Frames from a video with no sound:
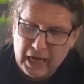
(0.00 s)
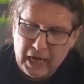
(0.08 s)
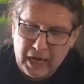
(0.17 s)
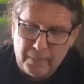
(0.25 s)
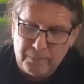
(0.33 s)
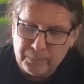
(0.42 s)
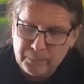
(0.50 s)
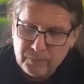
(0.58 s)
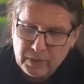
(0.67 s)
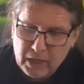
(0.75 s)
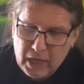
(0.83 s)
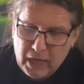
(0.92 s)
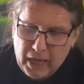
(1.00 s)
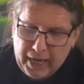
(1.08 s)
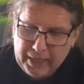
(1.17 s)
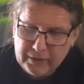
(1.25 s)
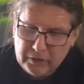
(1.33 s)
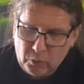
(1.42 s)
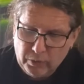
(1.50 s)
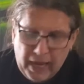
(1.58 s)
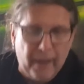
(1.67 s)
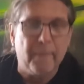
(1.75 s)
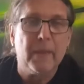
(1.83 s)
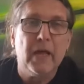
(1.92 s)
Um, and so,
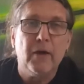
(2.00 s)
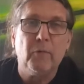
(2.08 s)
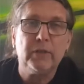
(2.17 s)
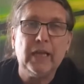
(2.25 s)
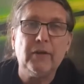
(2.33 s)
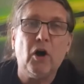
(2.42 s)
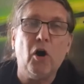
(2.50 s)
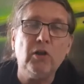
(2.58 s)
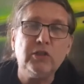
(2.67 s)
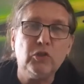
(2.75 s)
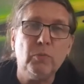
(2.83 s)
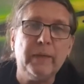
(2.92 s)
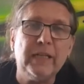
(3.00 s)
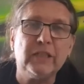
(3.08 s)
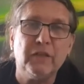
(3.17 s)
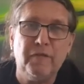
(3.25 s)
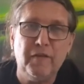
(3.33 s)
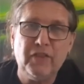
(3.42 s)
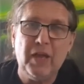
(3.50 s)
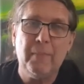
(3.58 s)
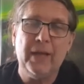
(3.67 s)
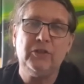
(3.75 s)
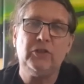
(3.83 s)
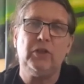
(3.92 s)
yeah, what that also means, the fifth
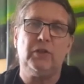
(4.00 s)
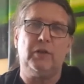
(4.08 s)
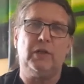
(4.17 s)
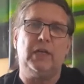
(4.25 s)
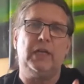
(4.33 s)
dimension,